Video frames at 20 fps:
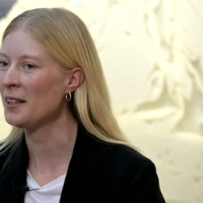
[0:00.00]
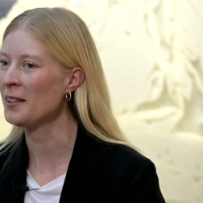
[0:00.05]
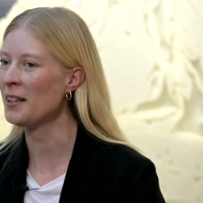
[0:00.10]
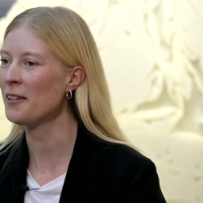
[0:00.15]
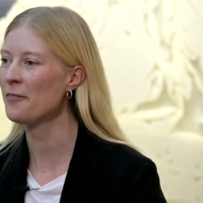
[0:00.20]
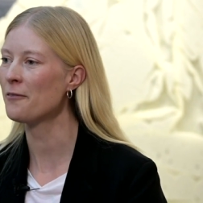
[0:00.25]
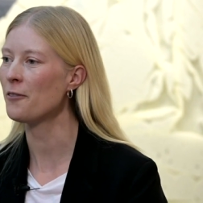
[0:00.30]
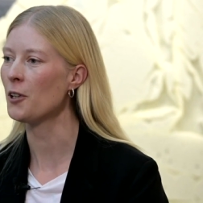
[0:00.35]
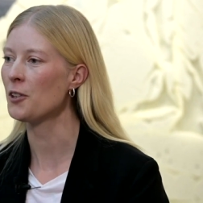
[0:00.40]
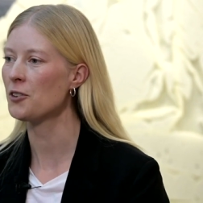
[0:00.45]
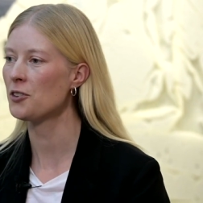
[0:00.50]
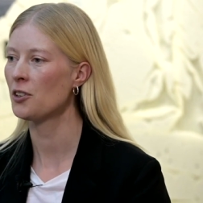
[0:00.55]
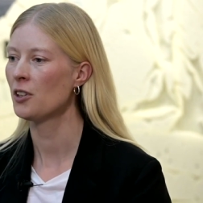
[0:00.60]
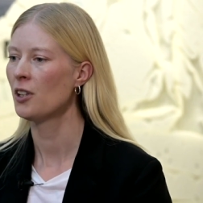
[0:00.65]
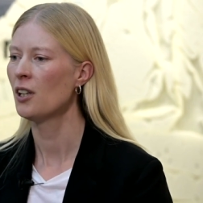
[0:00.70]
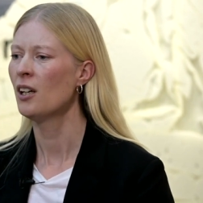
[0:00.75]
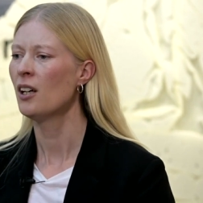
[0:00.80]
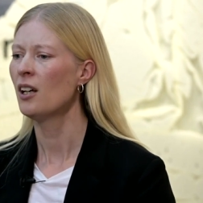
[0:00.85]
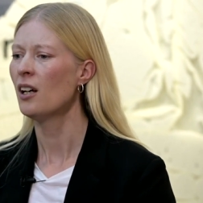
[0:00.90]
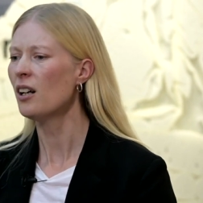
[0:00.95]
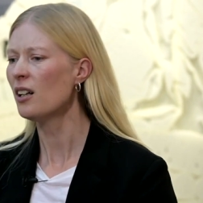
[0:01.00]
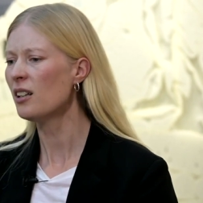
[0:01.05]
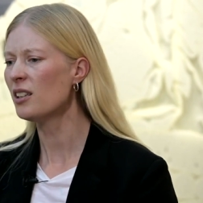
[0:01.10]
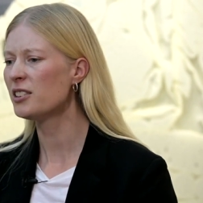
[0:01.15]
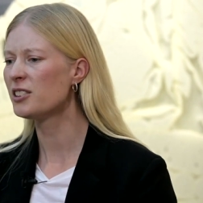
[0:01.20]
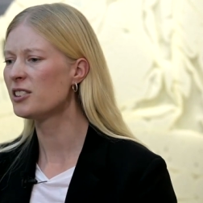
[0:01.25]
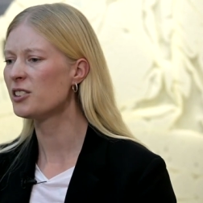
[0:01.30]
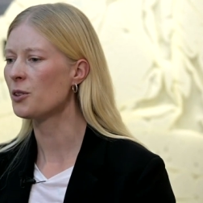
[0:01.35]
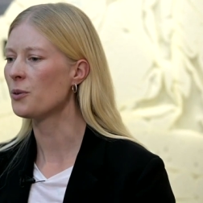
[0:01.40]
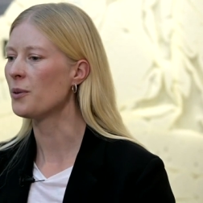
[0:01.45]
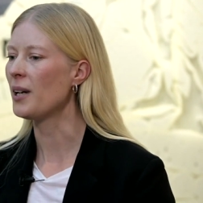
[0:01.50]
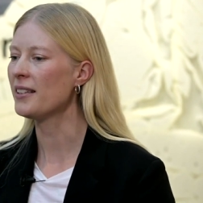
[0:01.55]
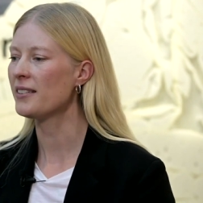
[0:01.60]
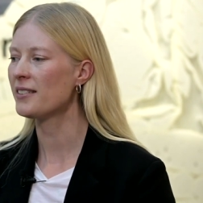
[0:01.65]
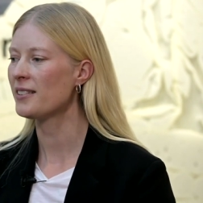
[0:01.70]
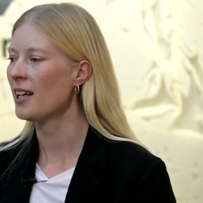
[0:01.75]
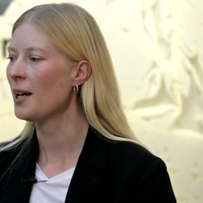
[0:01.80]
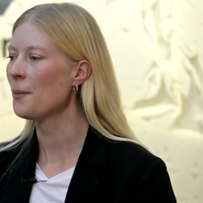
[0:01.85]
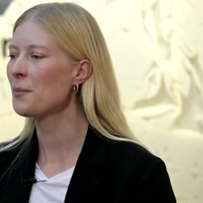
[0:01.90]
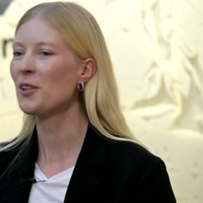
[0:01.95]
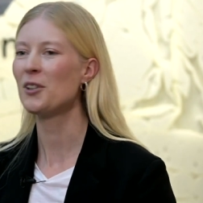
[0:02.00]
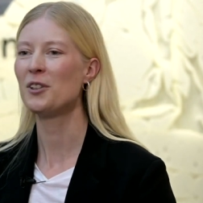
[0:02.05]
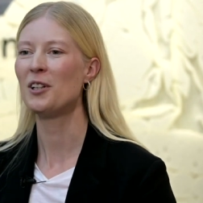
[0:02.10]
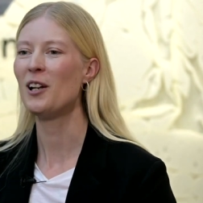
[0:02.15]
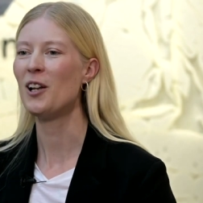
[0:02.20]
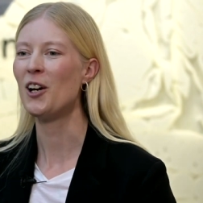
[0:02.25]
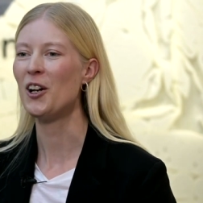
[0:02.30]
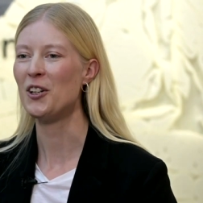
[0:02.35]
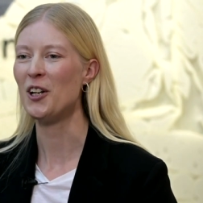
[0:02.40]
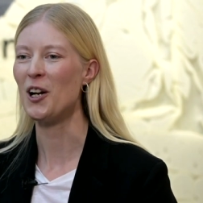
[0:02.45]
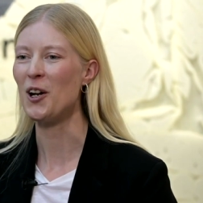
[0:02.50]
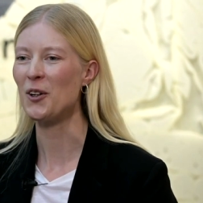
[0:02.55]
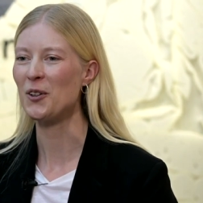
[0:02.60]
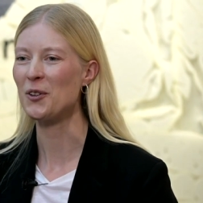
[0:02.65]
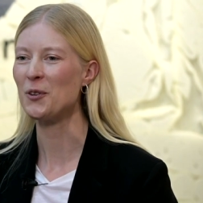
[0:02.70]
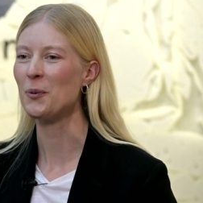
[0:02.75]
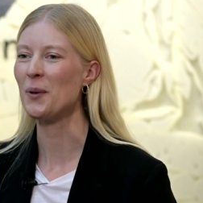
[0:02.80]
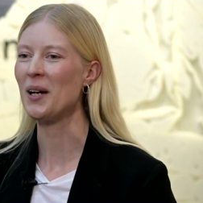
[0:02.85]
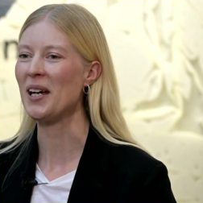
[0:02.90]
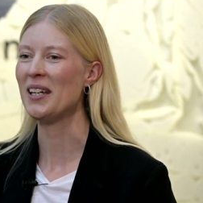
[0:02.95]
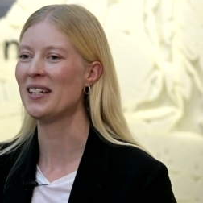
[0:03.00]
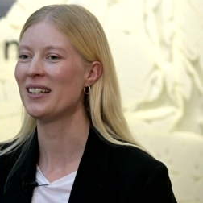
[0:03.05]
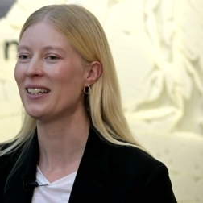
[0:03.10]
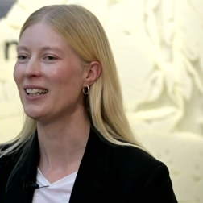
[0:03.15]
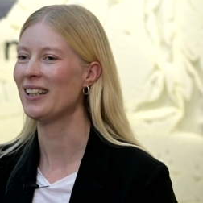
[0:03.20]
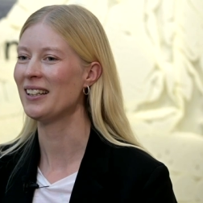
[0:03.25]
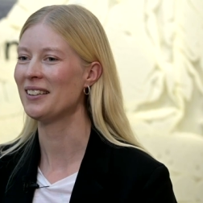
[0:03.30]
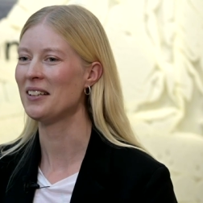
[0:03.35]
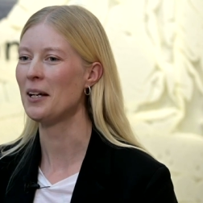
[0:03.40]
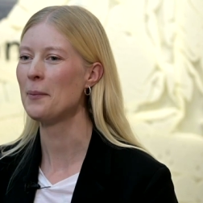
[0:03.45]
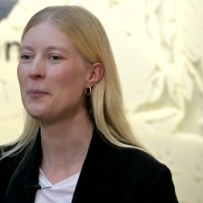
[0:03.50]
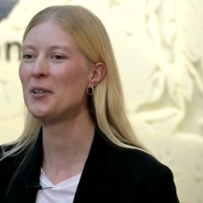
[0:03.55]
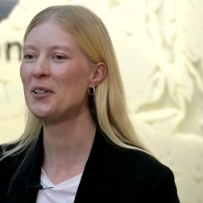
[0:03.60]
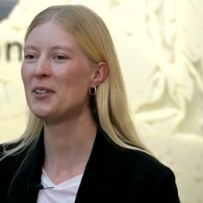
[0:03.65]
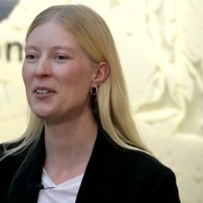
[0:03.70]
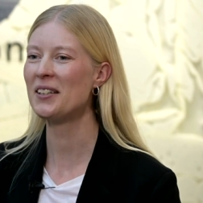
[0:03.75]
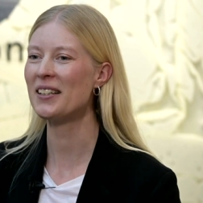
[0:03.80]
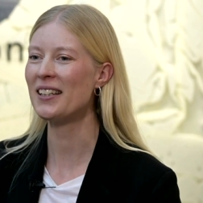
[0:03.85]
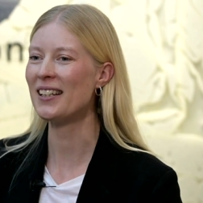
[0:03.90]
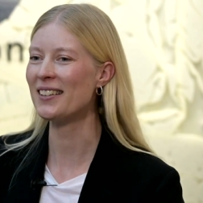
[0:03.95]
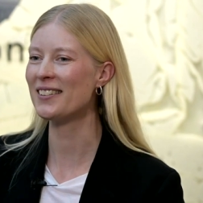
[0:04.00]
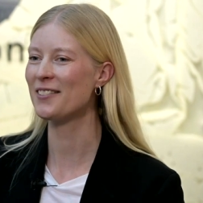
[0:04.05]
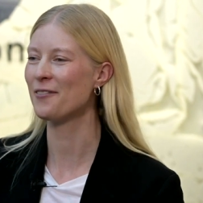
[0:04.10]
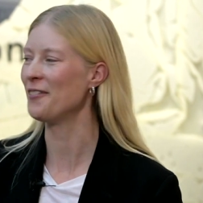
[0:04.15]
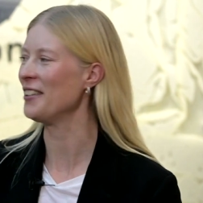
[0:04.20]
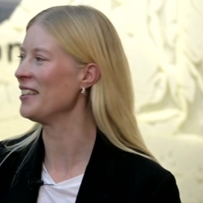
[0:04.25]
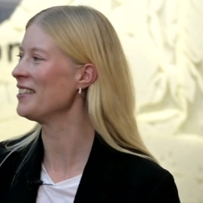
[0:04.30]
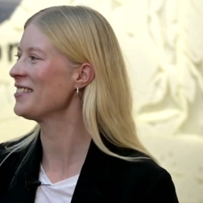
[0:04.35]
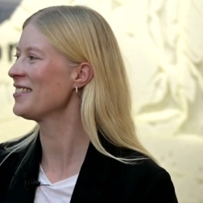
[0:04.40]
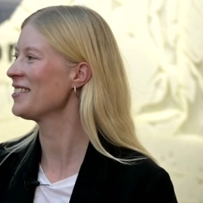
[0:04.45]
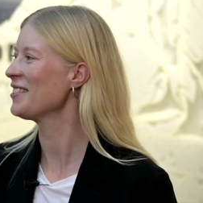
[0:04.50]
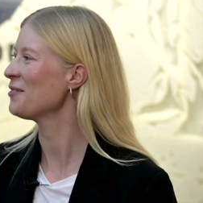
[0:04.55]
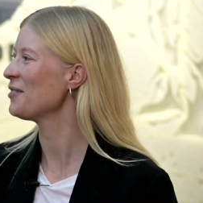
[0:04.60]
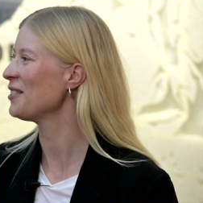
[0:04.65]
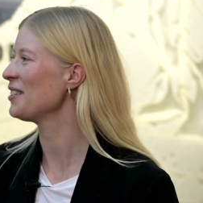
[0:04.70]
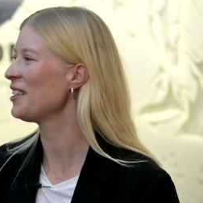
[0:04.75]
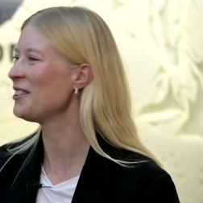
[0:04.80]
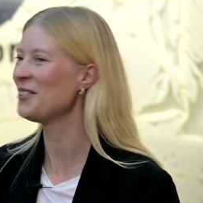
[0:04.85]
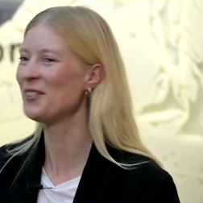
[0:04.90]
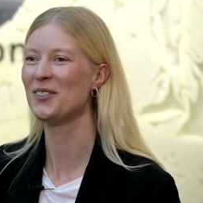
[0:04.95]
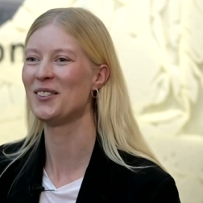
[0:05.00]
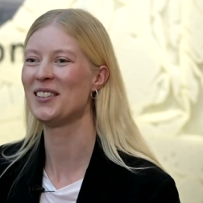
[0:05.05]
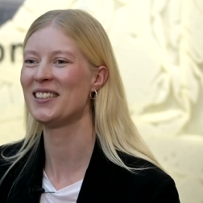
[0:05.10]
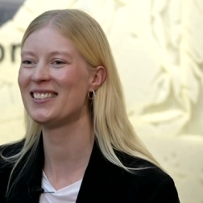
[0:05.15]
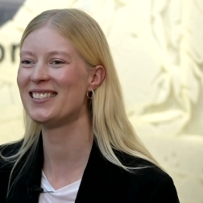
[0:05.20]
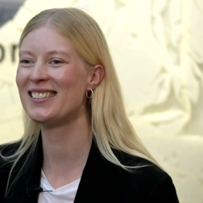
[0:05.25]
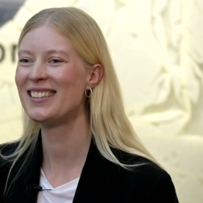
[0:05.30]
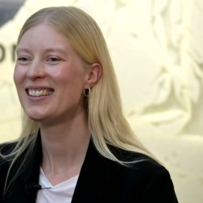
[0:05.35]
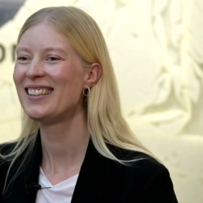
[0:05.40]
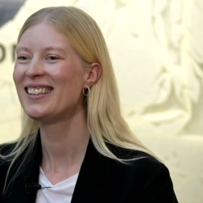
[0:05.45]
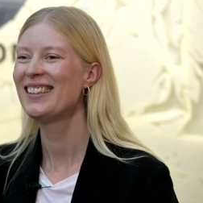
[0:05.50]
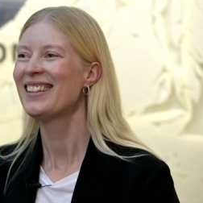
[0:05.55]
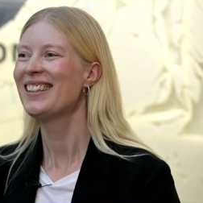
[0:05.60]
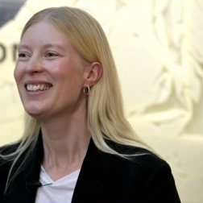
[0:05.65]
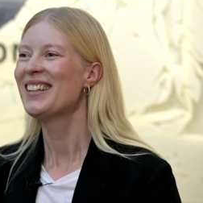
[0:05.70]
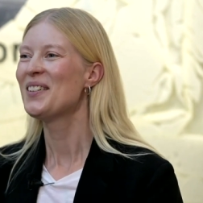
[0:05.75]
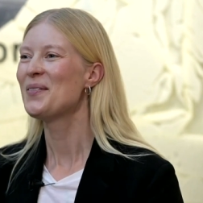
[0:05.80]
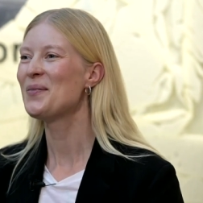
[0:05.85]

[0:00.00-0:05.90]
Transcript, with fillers: And I thought, oh, it's all right, I'm gonna learn along the way and I'm gonna get fit when I do it.